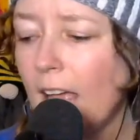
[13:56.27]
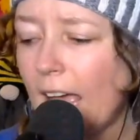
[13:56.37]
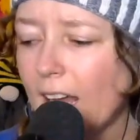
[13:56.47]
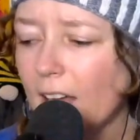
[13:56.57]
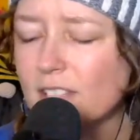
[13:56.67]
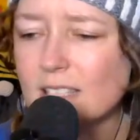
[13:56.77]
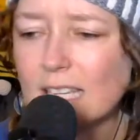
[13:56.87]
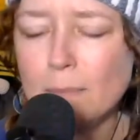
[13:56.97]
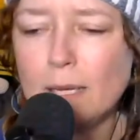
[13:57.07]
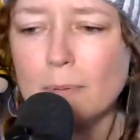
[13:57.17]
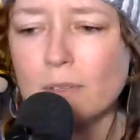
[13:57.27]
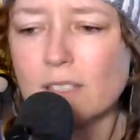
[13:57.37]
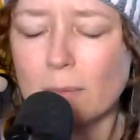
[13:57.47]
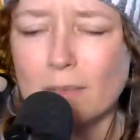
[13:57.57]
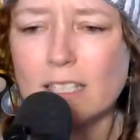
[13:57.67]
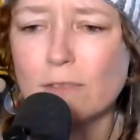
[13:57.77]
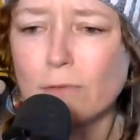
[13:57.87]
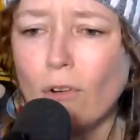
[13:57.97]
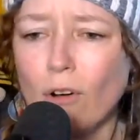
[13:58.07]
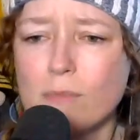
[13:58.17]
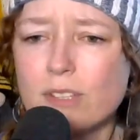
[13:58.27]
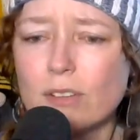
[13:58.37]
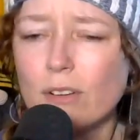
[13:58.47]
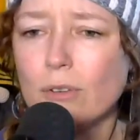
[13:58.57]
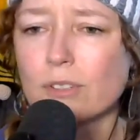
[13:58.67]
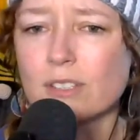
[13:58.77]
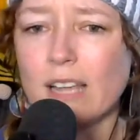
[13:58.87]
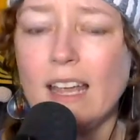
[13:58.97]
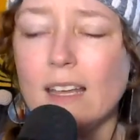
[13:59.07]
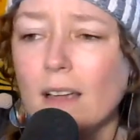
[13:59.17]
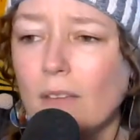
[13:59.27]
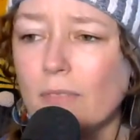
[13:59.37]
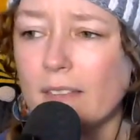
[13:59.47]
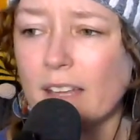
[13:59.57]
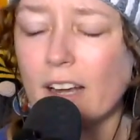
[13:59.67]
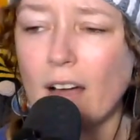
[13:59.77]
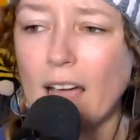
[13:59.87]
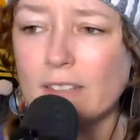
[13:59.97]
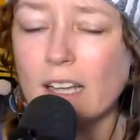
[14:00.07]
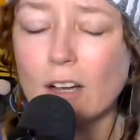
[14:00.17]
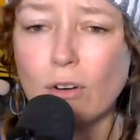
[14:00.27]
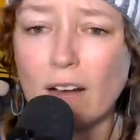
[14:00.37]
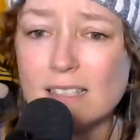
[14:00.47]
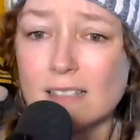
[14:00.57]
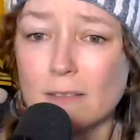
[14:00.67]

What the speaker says: and I've seen people in some of these forums who are saying that they are having a crisis